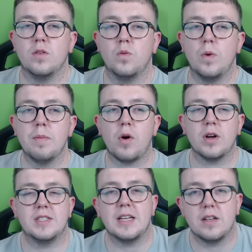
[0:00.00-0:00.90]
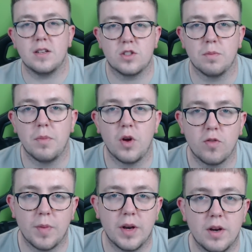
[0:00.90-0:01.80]
we might see some
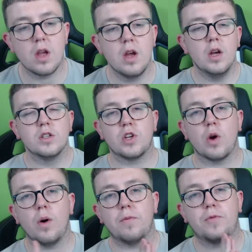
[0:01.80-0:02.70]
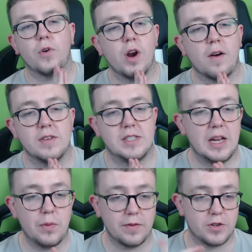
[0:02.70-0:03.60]
movement. So up front,
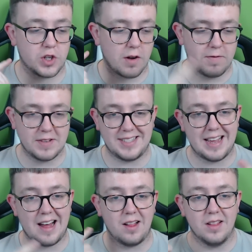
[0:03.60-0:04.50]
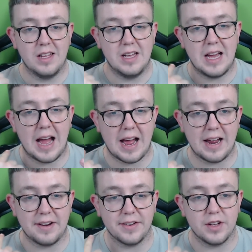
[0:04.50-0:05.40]
obviously, we've just got Vassell
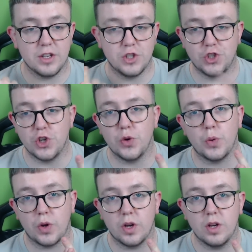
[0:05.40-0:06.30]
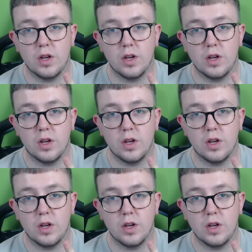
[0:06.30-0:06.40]
and Duke.